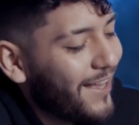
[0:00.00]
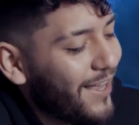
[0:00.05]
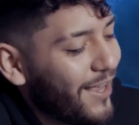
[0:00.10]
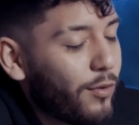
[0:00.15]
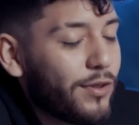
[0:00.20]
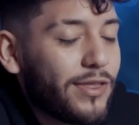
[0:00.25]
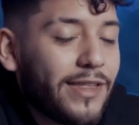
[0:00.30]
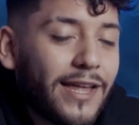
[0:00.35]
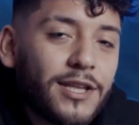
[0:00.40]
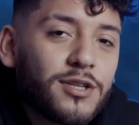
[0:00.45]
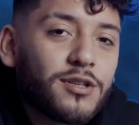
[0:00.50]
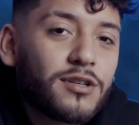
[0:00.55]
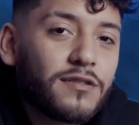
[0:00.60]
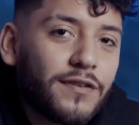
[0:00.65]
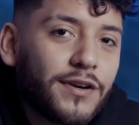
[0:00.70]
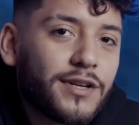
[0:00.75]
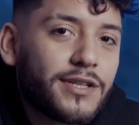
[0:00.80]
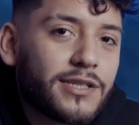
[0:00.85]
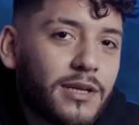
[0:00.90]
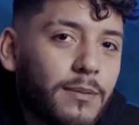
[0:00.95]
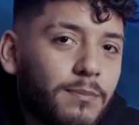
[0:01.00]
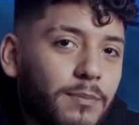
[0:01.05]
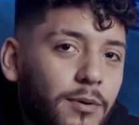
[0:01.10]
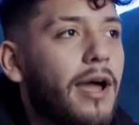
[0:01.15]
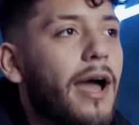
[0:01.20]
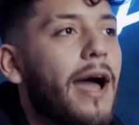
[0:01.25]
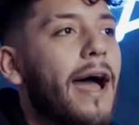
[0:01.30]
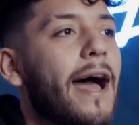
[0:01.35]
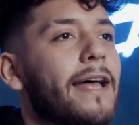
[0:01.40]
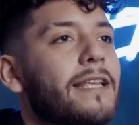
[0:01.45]
Well, the answer is very simple.
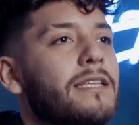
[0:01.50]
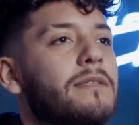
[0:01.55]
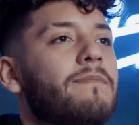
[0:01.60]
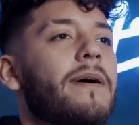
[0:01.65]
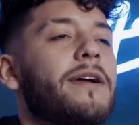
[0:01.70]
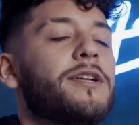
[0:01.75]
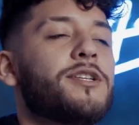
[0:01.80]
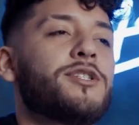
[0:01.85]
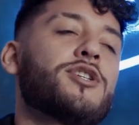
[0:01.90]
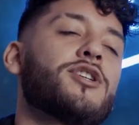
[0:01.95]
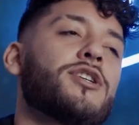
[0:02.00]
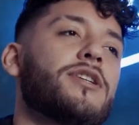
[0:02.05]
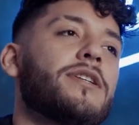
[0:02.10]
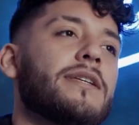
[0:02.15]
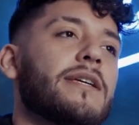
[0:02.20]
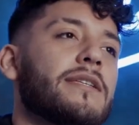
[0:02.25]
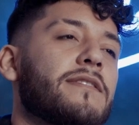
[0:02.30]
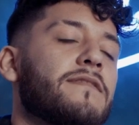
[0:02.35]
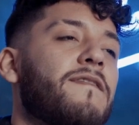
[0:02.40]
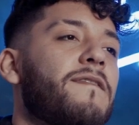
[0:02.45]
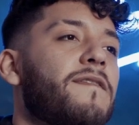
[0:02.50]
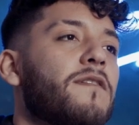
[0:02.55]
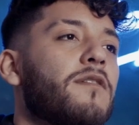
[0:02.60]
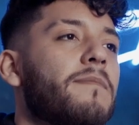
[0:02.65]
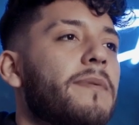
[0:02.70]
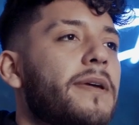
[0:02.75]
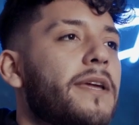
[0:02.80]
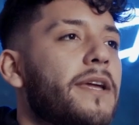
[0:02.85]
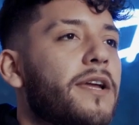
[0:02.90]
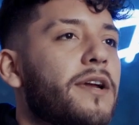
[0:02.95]
As my journey as a
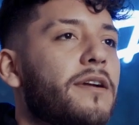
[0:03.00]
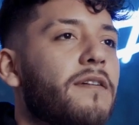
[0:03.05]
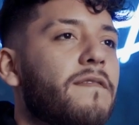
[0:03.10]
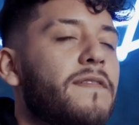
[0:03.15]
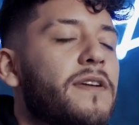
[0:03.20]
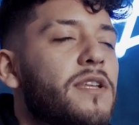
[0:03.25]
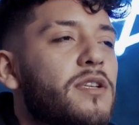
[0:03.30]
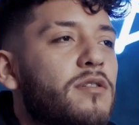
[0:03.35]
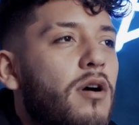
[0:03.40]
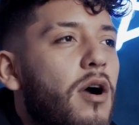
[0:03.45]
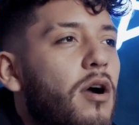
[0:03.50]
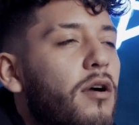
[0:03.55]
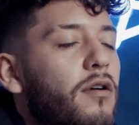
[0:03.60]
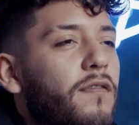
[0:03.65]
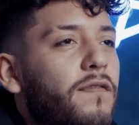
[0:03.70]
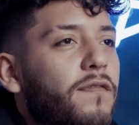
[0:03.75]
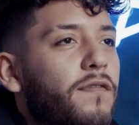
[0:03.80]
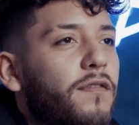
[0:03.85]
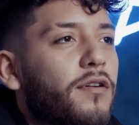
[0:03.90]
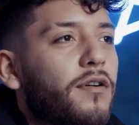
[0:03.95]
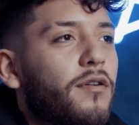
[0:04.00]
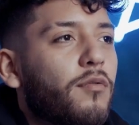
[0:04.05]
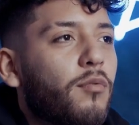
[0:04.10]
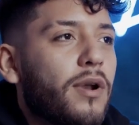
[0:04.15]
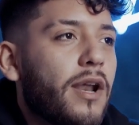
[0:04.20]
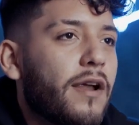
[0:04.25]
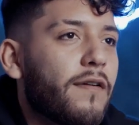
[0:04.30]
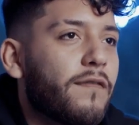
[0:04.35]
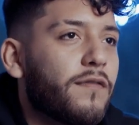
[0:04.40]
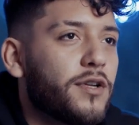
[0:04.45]
filmmaker, videographer,
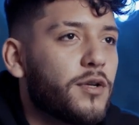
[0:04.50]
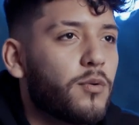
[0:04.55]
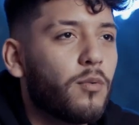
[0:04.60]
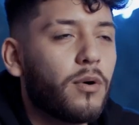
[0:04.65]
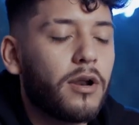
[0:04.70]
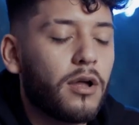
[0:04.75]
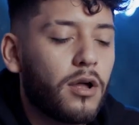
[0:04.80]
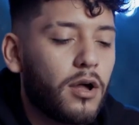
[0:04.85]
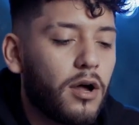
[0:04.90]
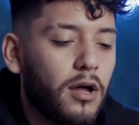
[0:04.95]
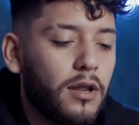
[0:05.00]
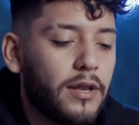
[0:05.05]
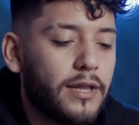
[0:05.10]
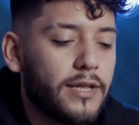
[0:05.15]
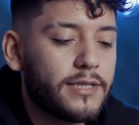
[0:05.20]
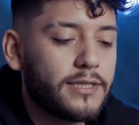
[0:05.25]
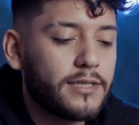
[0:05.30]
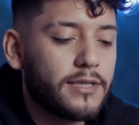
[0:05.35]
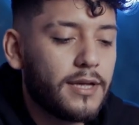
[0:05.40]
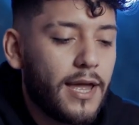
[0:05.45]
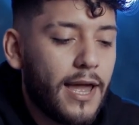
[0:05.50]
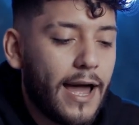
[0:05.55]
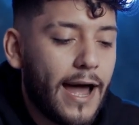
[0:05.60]
whatever you want to call it,